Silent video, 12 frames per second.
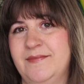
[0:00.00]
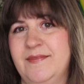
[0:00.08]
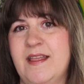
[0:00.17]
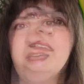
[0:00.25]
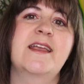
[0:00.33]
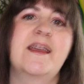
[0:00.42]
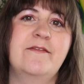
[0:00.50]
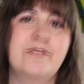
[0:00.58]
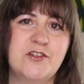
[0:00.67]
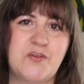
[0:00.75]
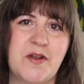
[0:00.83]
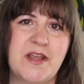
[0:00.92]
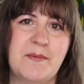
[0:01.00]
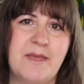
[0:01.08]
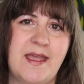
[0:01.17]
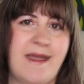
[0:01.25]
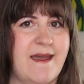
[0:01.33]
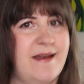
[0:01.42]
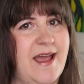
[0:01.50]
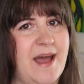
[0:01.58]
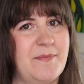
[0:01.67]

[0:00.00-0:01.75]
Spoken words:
Thanks again for joining me, and